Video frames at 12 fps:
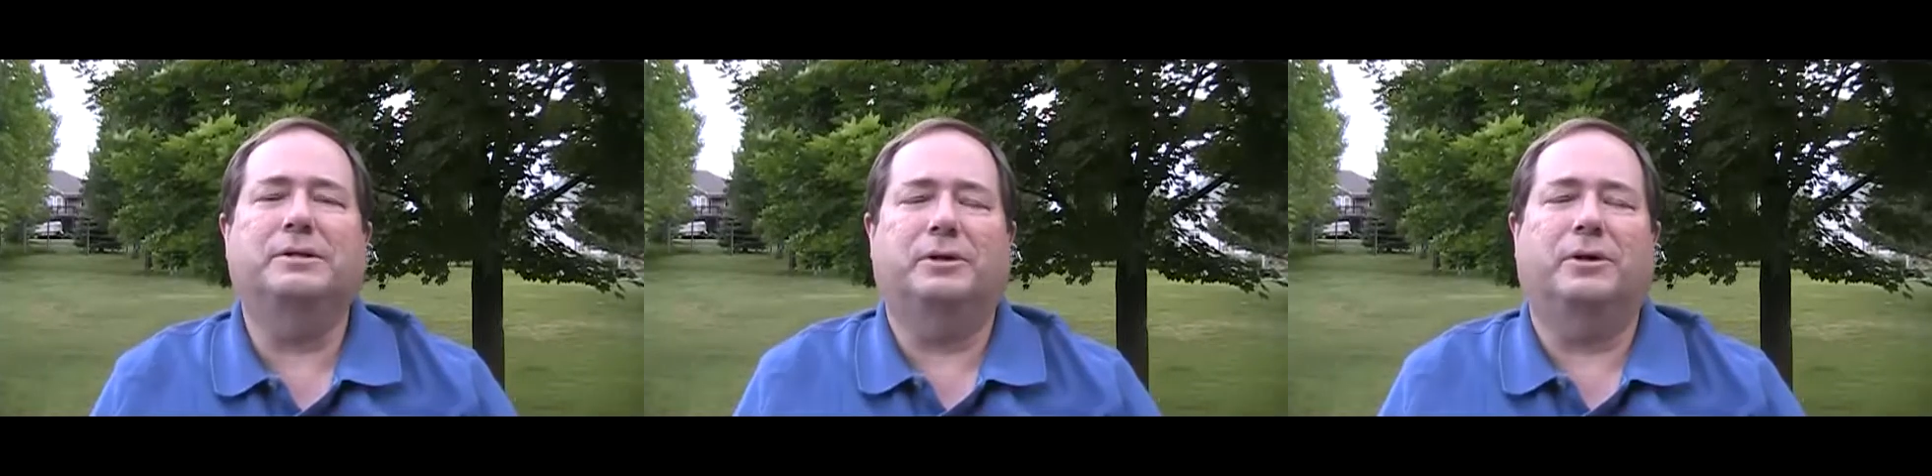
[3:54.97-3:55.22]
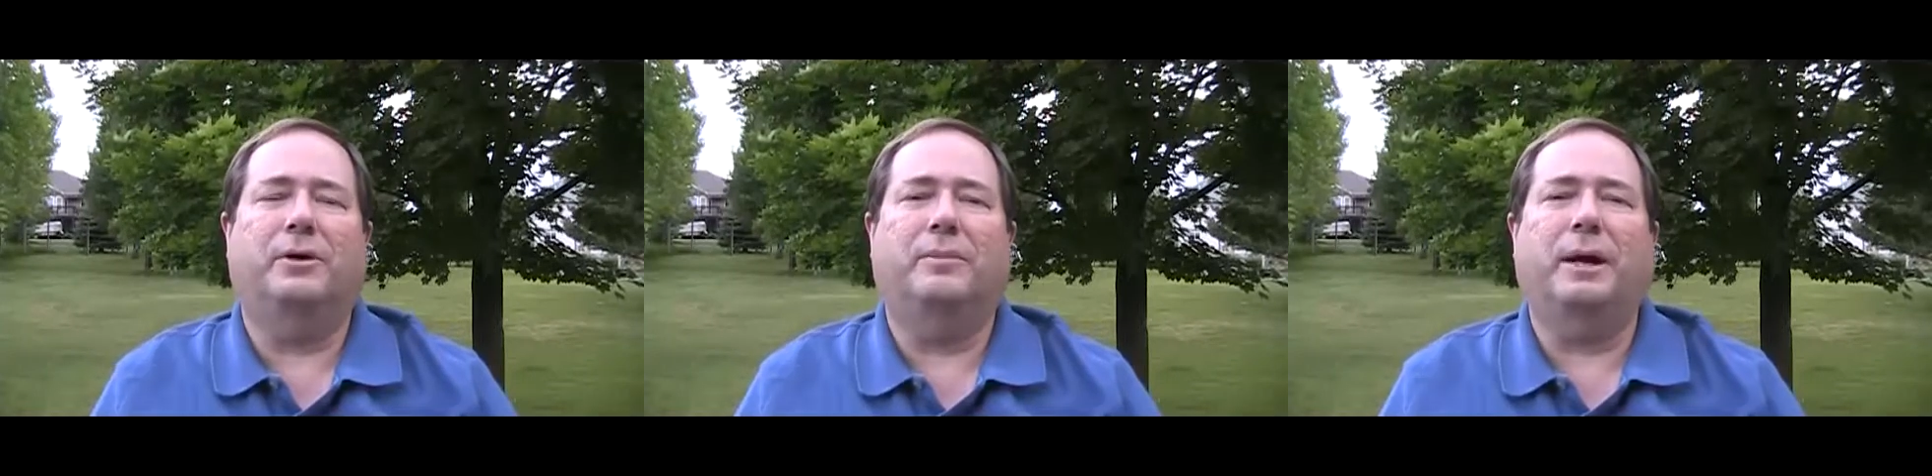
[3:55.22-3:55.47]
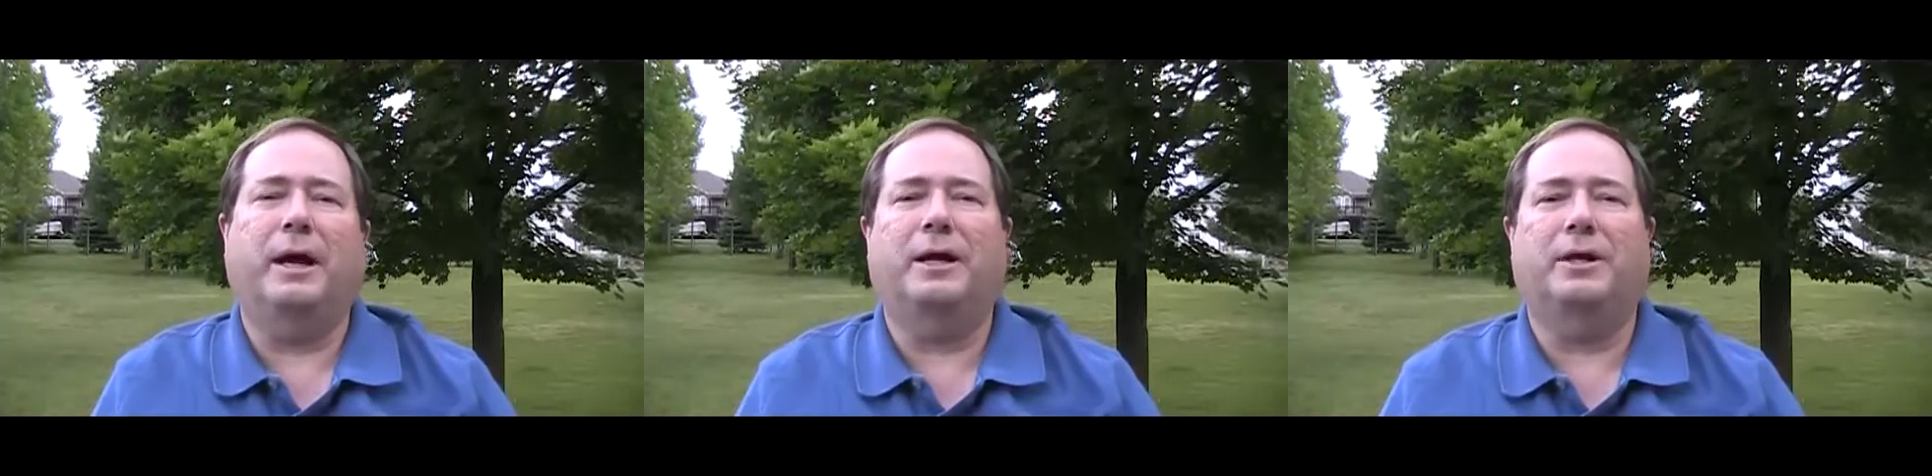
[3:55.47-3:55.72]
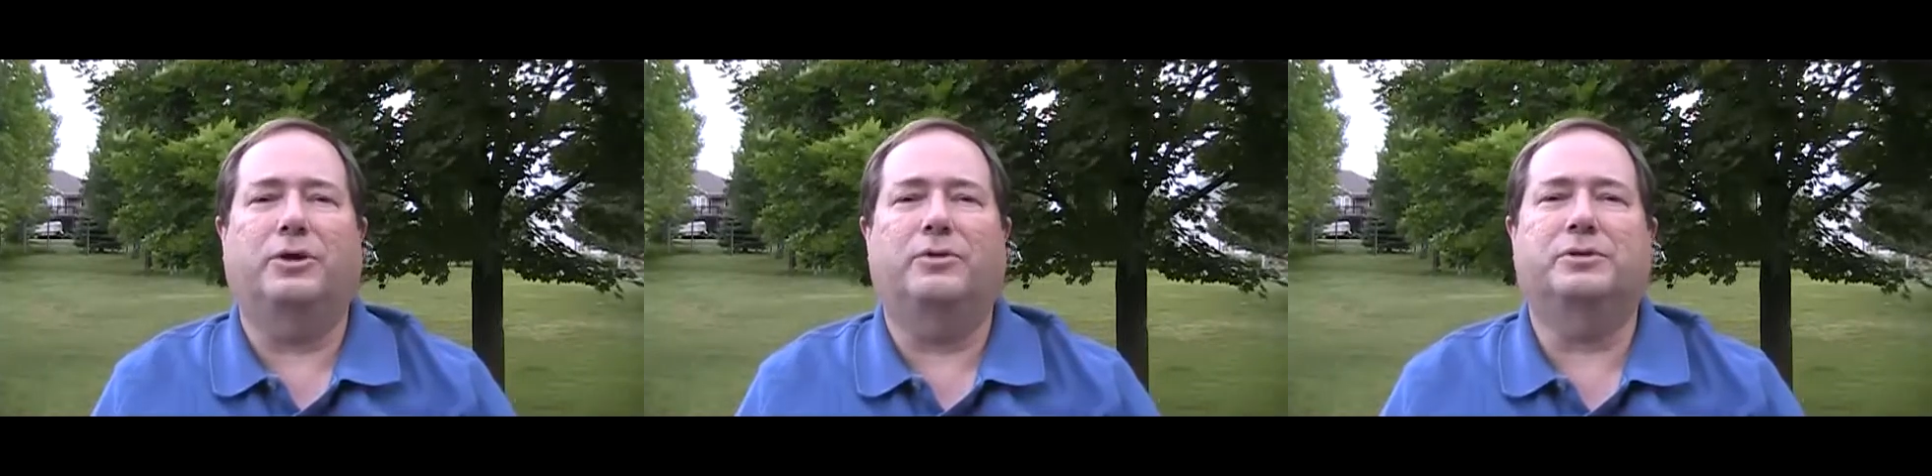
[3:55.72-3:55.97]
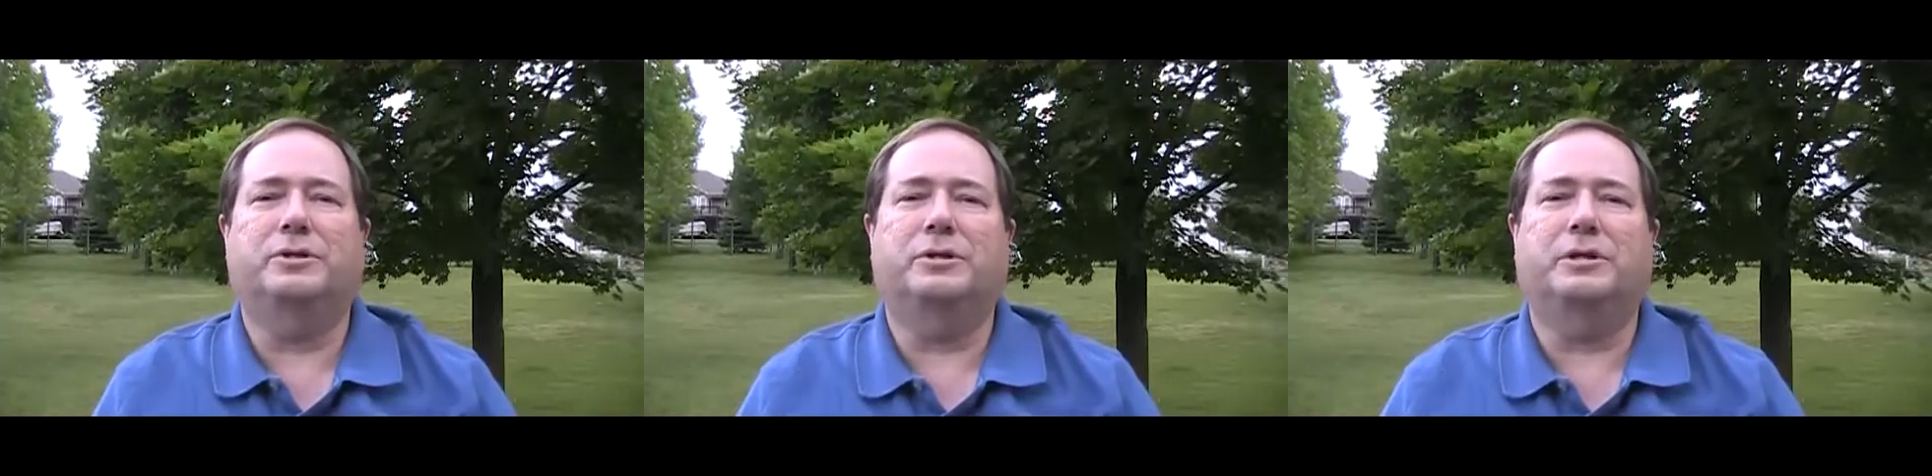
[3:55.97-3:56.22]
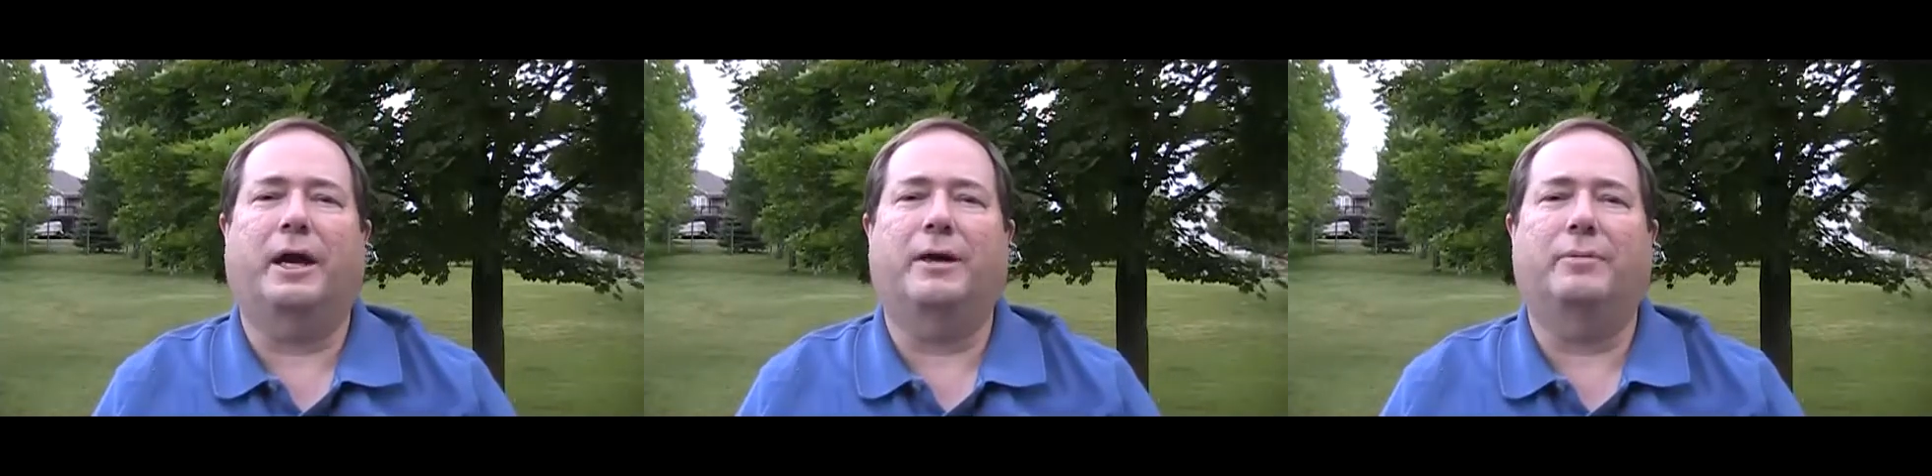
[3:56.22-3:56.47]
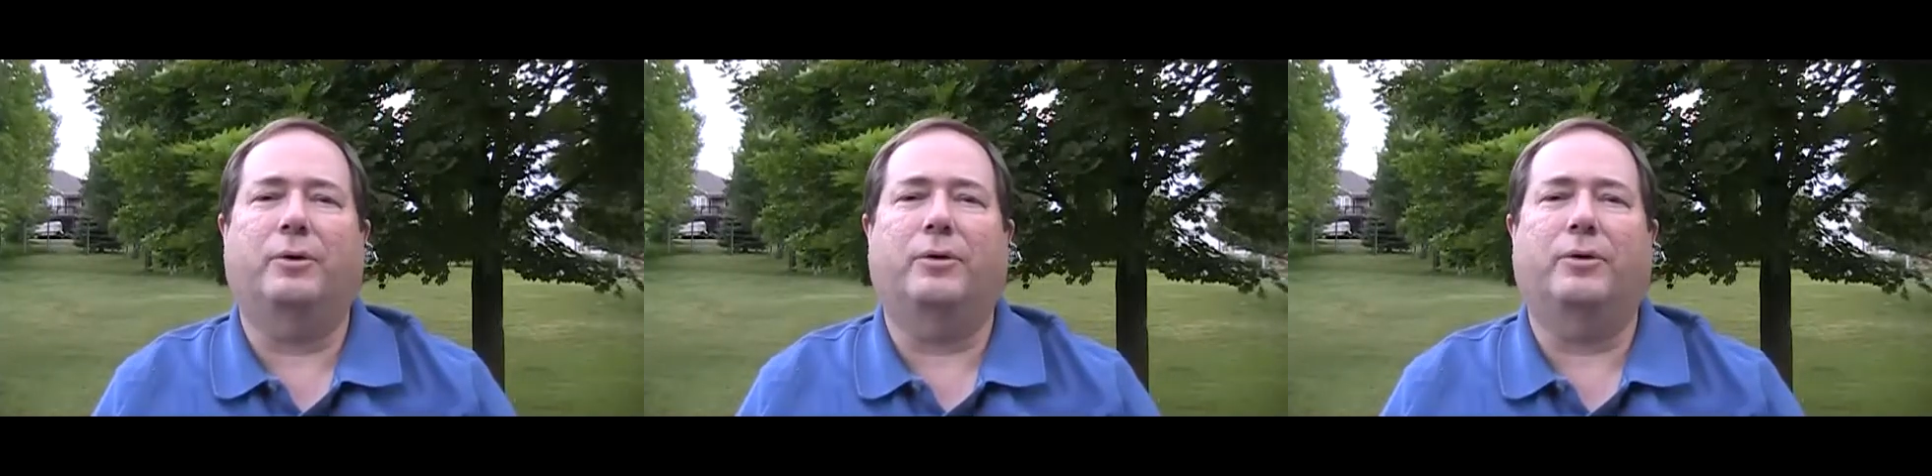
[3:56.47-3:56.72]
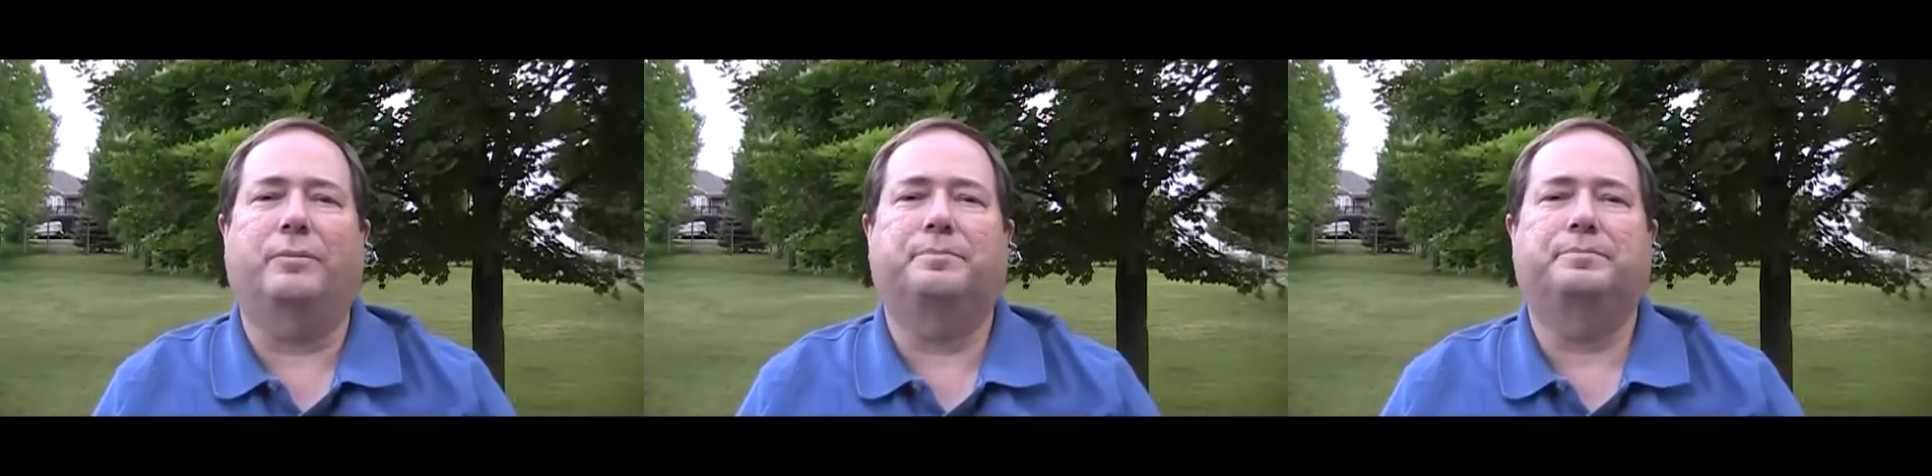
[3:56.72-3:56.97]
So I'm not going to use the side burner.